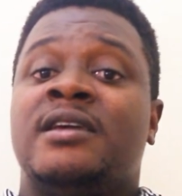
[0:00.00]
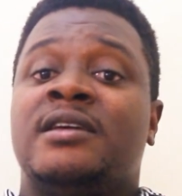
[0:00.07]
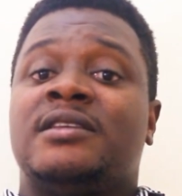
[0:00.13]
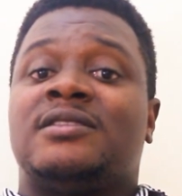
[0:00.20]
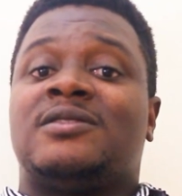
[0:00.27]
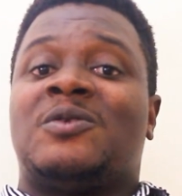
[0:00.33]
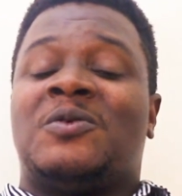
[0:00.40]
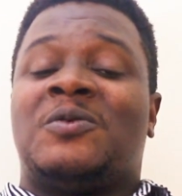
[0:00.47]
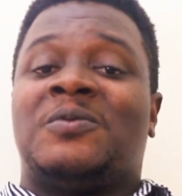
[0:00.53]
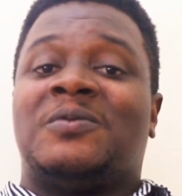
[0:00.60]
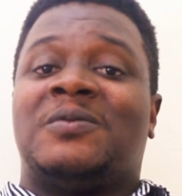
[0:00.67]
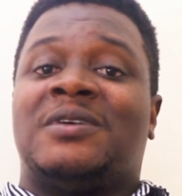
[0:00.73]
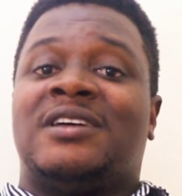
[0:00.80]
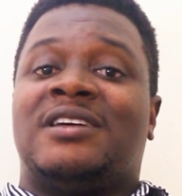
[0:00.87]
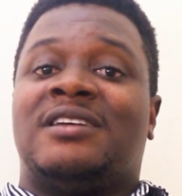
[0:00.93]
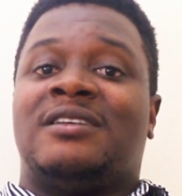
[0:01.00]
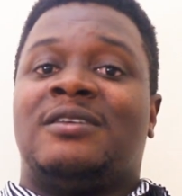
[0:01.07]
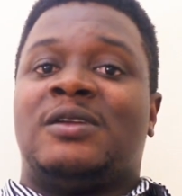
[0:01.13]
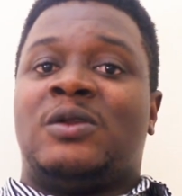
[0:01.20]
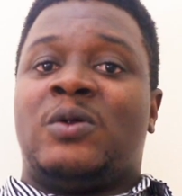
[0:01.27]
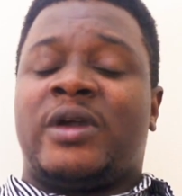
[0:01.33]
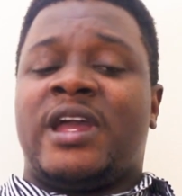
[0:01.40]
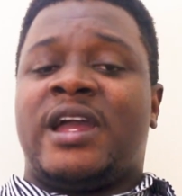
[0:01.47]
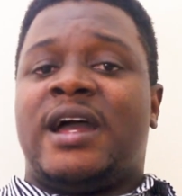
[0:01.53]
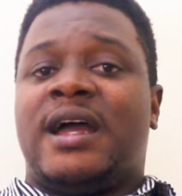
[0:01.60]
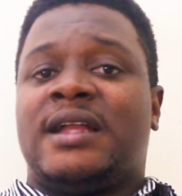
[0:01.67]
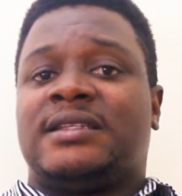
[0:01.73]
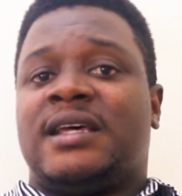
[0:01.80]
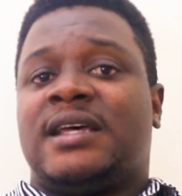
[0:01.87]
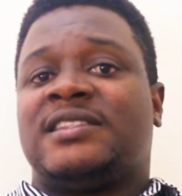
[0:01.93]
So looking
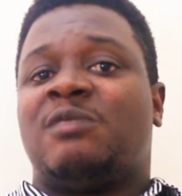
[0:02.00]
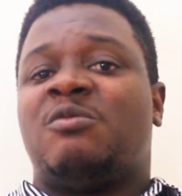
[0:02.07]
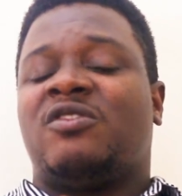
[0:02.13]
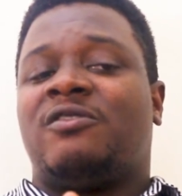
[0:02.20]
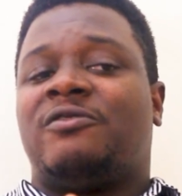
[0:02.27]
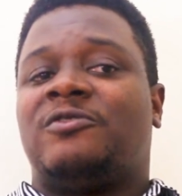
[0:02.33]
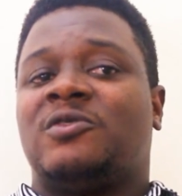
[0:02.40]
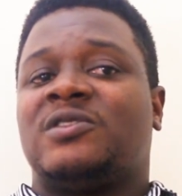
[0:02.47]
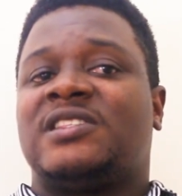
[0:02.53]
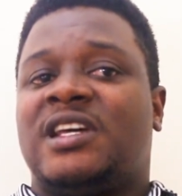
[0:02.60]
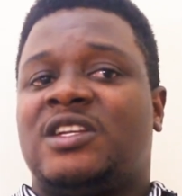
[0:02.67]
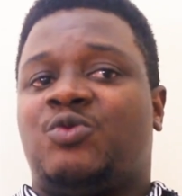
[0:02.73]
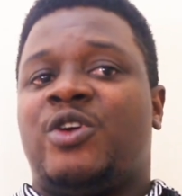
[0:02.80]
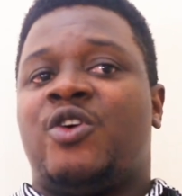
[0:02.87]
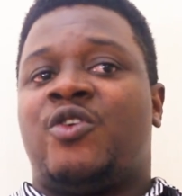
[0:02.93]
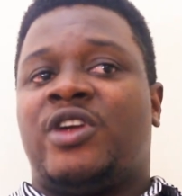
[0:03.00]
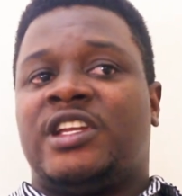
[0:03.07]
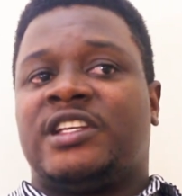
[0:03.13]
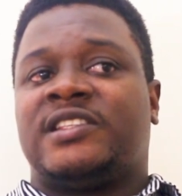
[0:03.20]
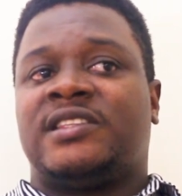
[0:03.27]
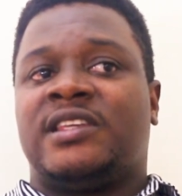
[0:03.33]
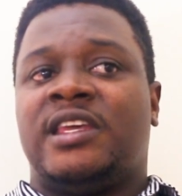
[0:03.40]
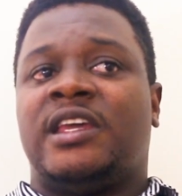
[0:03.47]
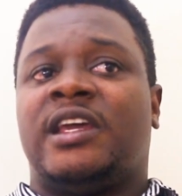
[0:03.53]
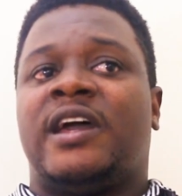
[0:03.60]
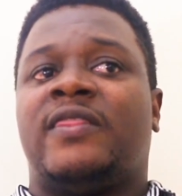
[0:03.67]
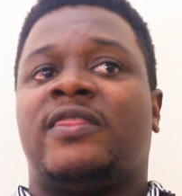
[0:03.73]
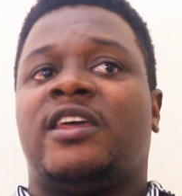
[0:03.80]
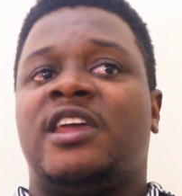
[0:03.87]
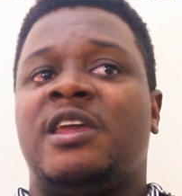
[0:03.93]
at some of the fruits that we're already seeing and
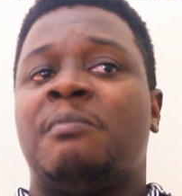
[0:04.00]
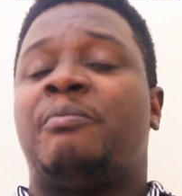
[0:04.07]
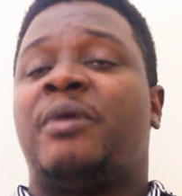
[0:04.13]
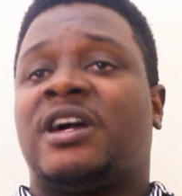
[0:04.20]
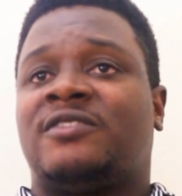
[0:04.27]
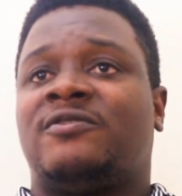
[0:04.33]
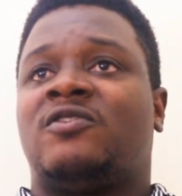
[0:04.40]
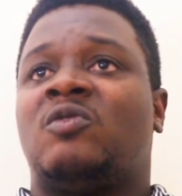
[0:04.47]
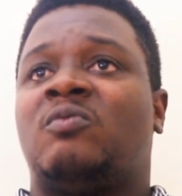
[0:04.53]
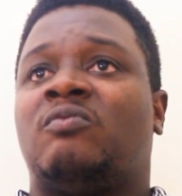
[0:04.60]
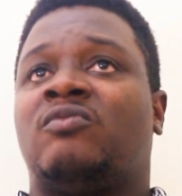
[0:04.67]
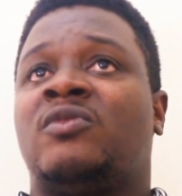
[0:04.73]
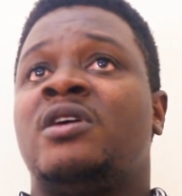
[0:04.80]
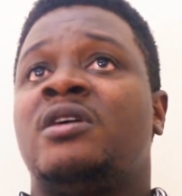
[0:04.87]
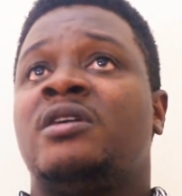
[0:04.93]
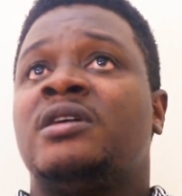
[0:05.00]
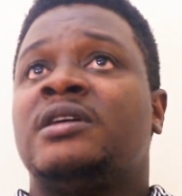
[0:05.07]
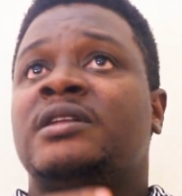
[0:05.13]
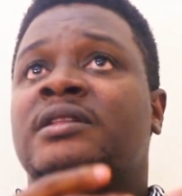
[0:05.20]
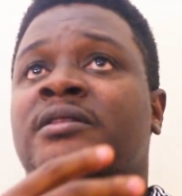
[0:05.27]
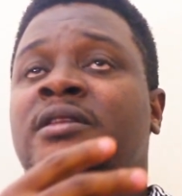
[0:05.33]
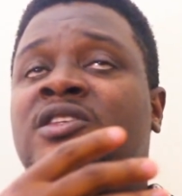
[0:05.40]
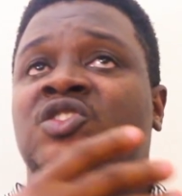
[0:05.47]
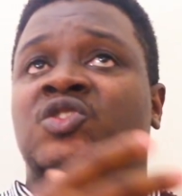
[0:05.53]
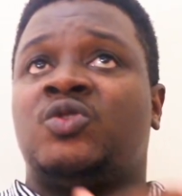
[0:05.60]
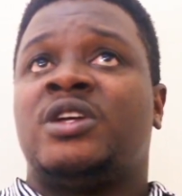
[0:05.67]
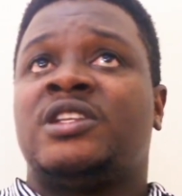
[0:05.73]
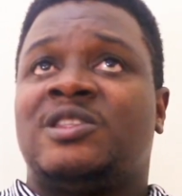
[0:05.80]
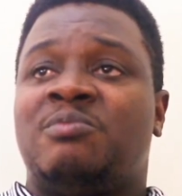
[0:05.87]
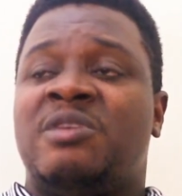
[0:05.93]
the impact from the
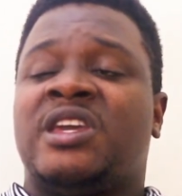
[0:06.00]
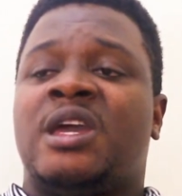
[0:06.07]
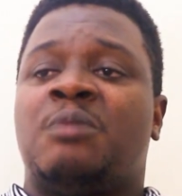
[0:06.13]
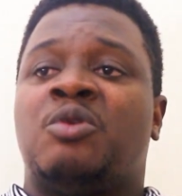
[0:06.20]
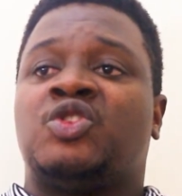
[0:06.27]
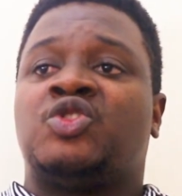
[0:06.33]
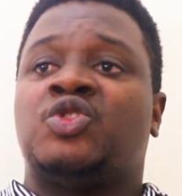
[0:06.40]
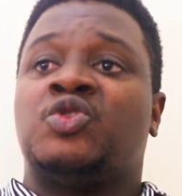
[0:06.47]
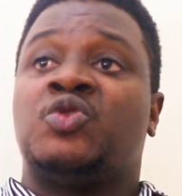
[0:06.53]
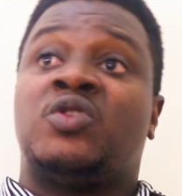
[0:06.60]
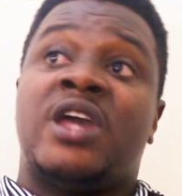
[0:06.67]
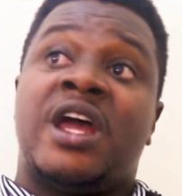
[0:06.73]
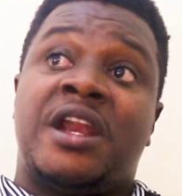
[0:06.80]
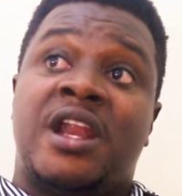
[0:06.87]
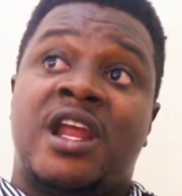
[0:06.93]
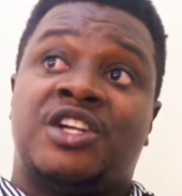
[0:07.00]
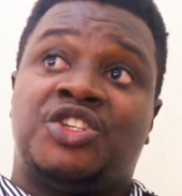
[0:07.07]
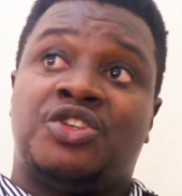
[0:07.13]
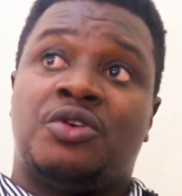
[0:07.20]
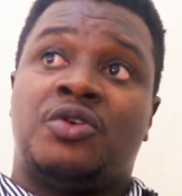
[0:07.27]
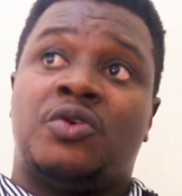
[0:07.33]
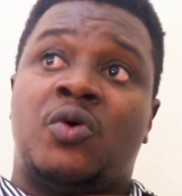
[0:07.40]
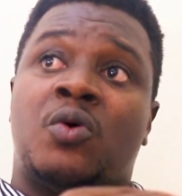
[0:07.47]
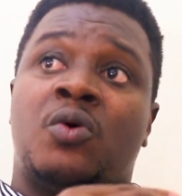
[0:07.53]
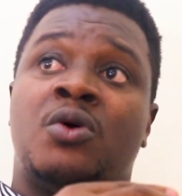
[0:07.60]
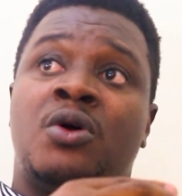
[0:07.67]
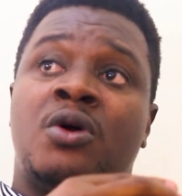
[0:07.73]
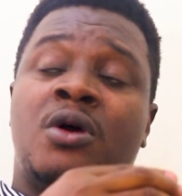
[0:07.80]
students being able to do their national